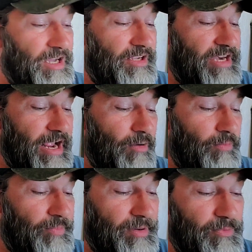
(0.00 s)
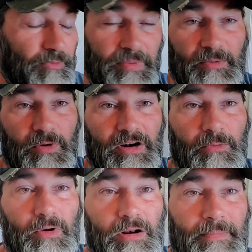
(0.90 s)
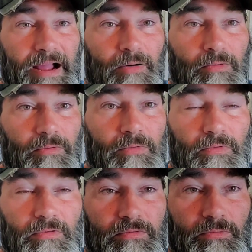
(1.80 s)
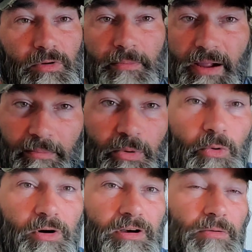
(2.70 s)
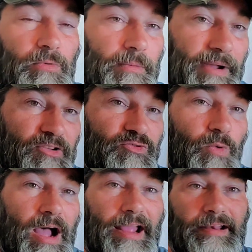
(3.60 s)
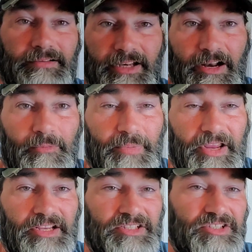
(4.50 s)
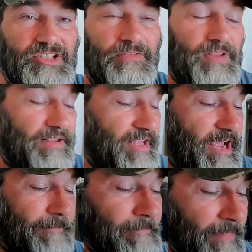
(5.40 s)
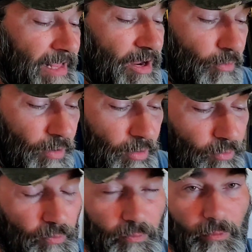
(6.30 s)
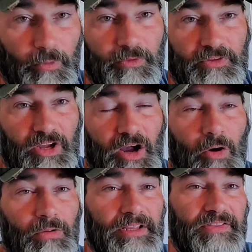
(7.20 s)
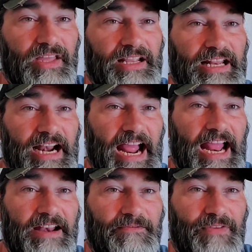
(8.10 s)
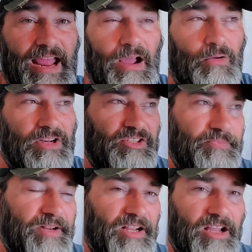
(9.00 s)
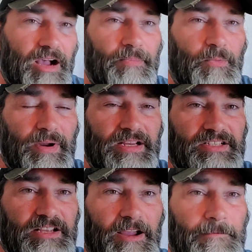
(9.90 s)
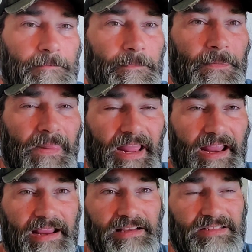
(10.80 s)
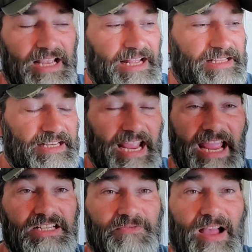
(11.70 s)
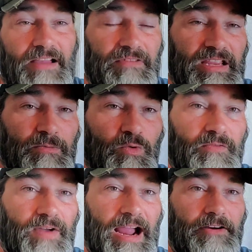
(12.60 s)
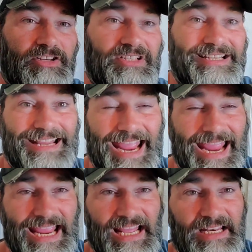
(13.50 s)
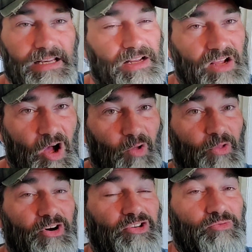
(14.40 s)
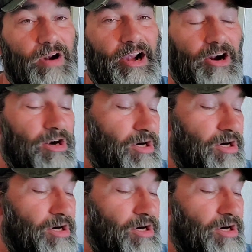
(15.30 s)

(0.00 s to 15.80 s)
Now, people have been wondering, what about pork? What about swine? You know, pigs and stuff like that. Well, the only thing that I had found, it's been a couple weeks ago, is that the H5N1 virus can, although it's rare,